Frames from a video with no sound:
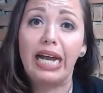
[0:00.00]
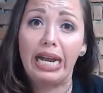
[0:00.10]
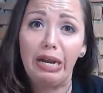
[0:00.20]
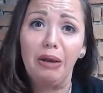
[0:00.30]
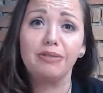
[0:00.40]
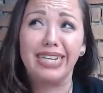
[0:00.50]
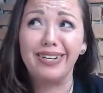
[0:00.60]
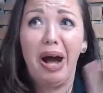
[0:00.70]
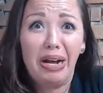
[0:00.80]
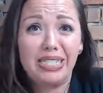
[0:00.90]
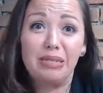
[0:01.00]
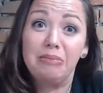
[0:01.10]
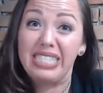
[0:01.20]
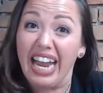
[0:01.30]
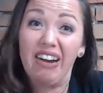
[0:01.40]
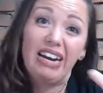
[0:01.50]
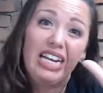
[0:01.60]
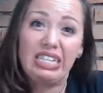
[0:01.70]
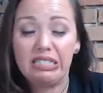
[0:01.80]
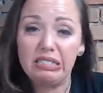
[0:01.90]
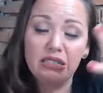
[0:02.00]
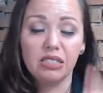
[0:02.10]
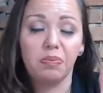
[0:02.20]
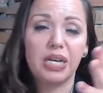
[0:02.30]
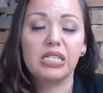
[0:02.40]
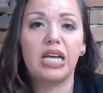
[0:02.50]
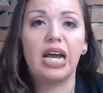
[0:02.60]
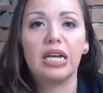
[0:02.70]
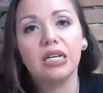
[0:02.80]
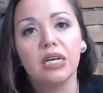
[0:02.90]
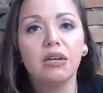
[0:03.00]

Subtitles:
I know, like awesome, scary. You pick a side.